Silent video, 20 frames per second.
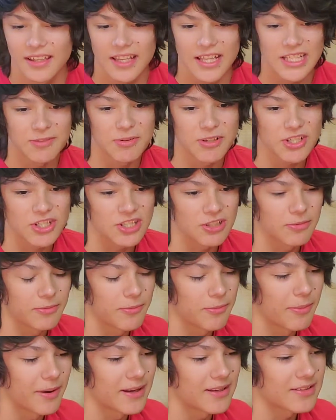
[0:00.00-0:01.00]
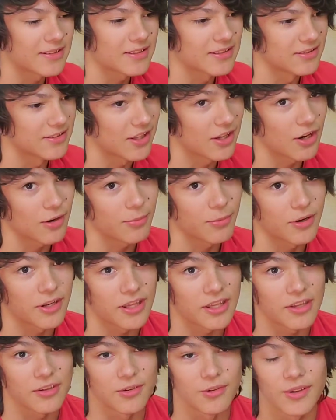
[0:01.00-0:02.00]
especially with mice, because they are pretty
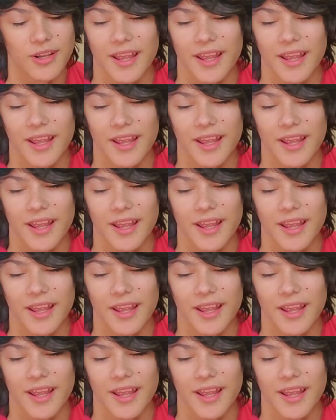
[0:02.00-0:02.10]
cute.